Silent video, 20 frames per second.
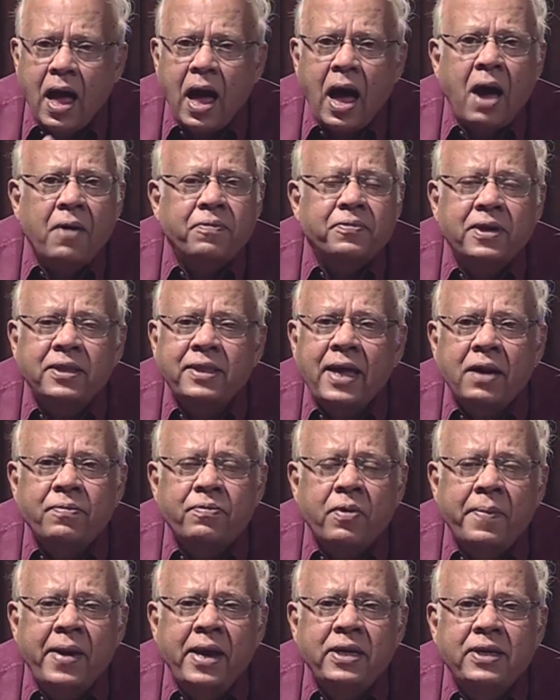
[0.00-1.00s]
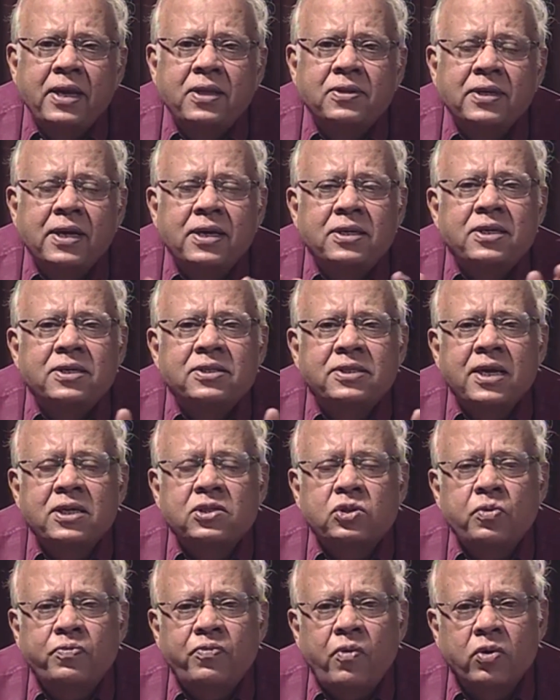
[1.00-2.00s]
After that, from
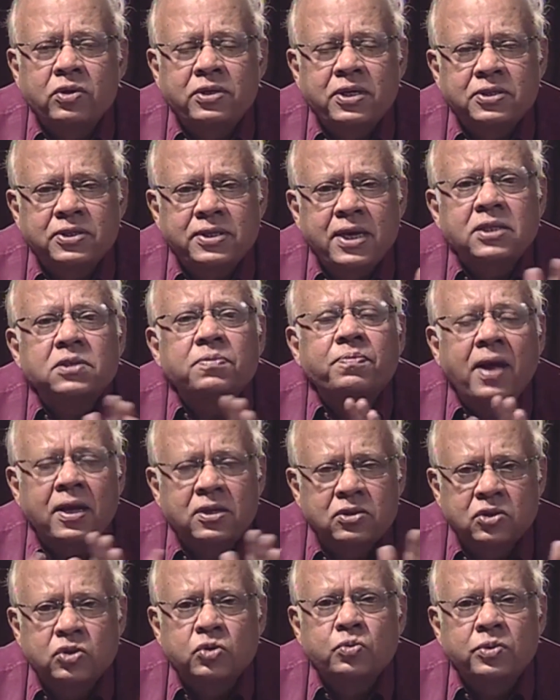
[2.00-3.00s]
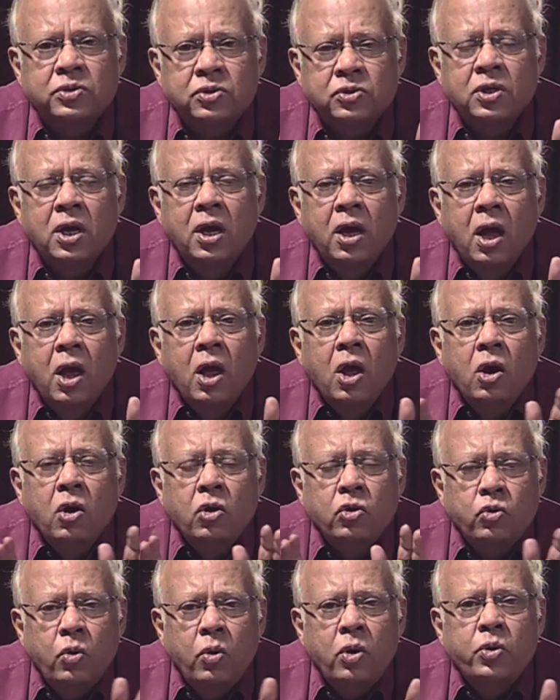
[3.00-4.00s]
1836 to 46, France was
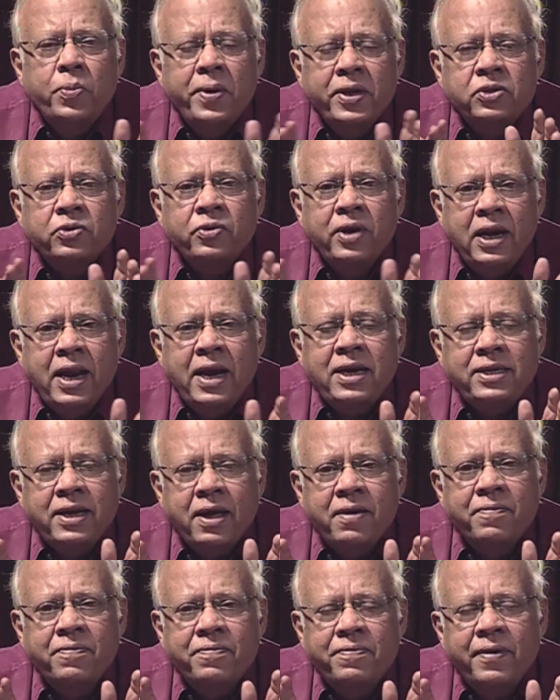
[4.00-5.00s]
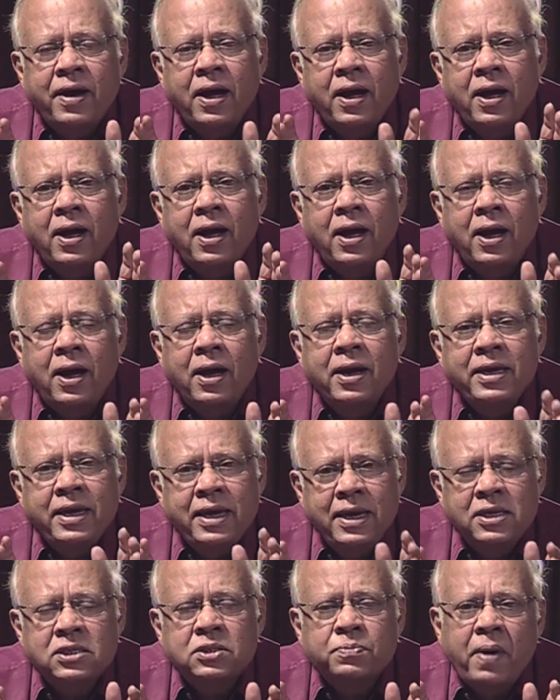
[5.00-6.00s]
ruled with relative
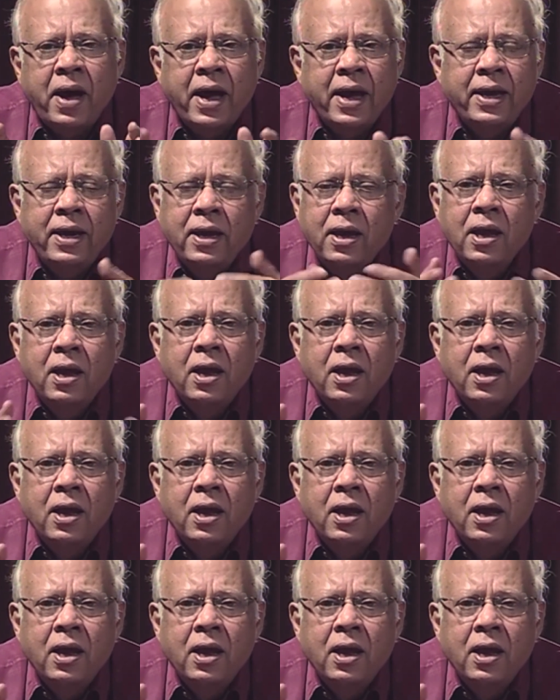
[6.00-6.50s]
ease by